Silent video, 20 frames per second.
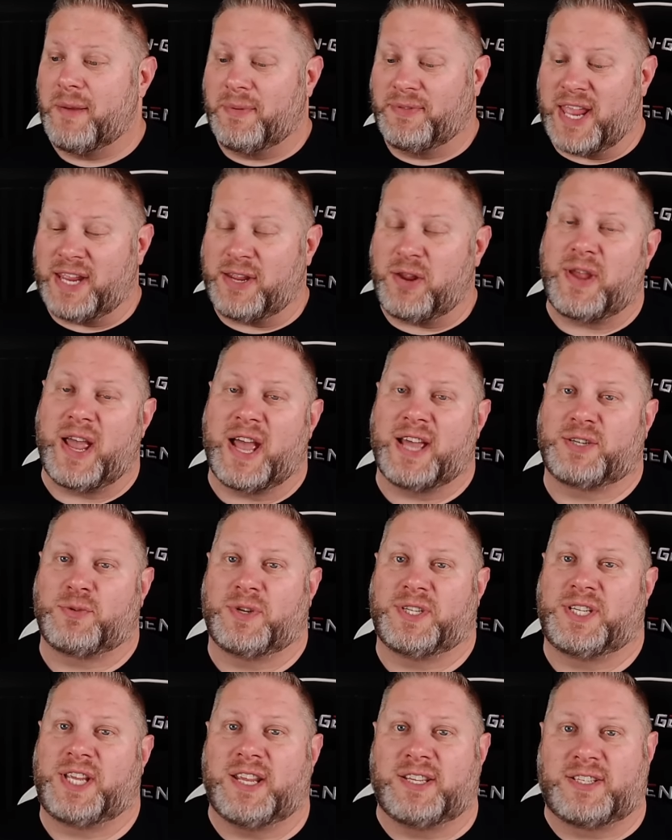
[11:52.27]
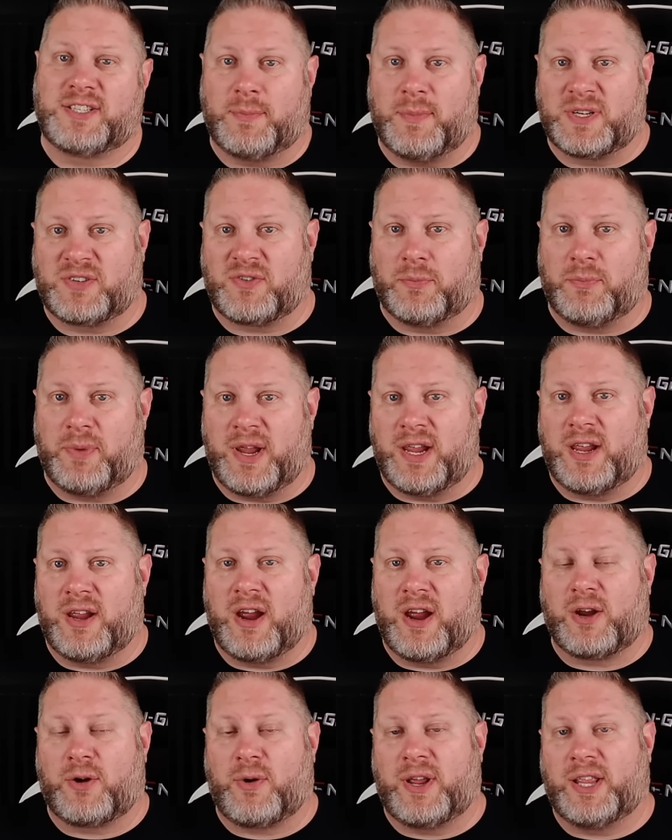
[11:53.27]
But thank you guys once again so much for being
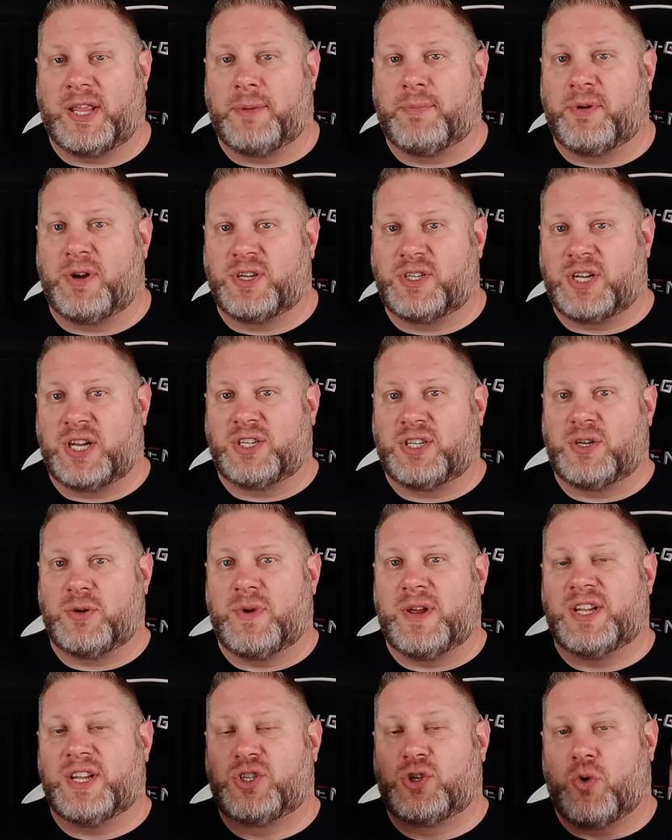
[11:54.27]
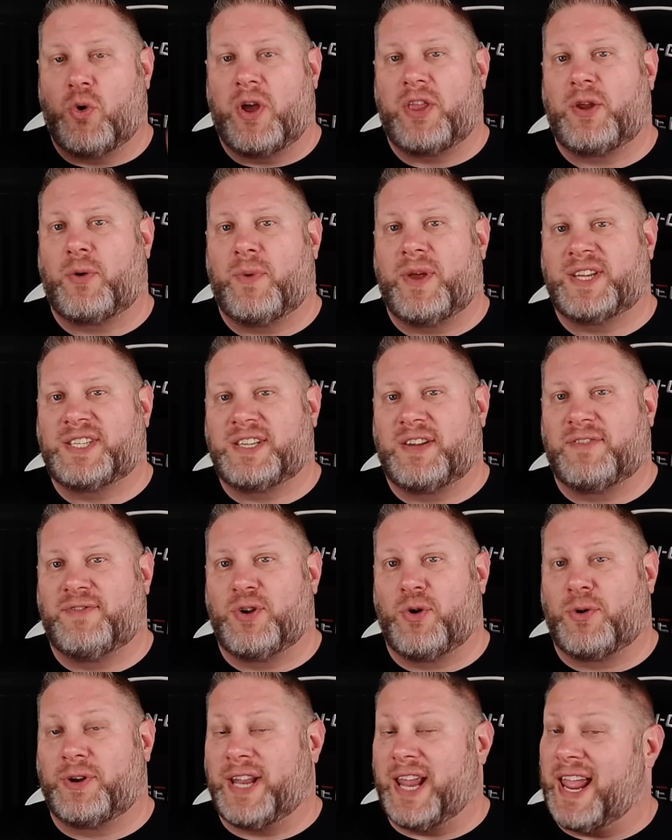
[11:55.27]
here. I greatly appreciate you. Enjoy the rest
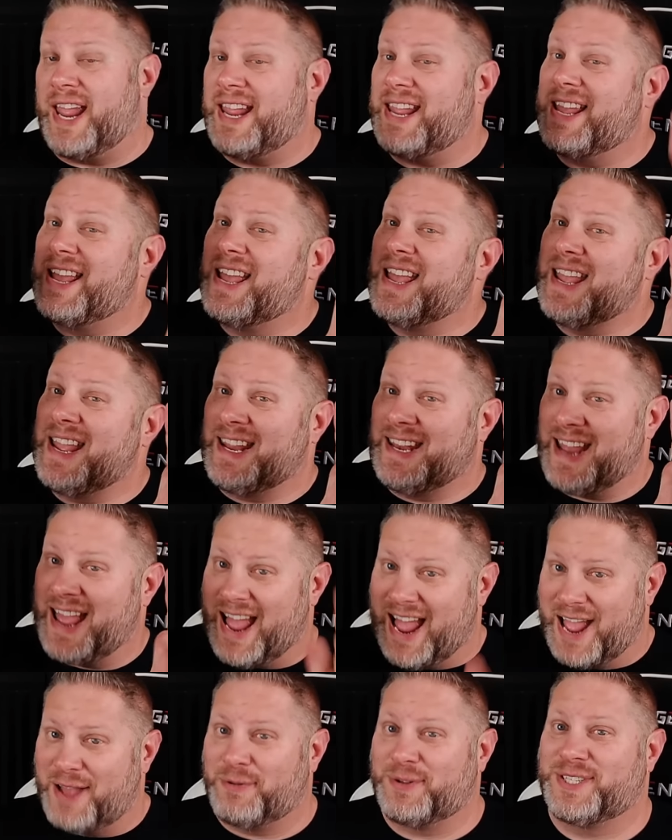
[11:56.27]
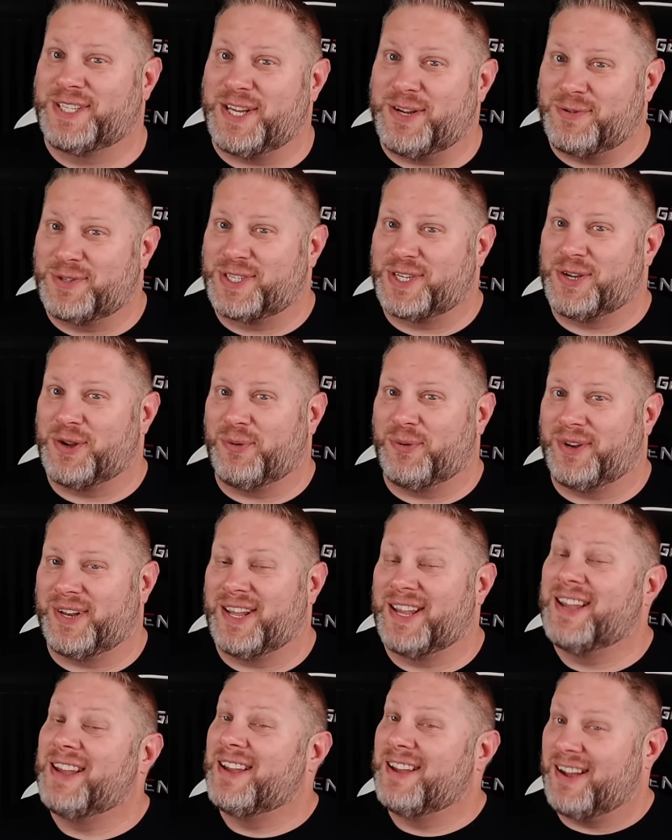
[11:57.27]
of your day, and I will see you soon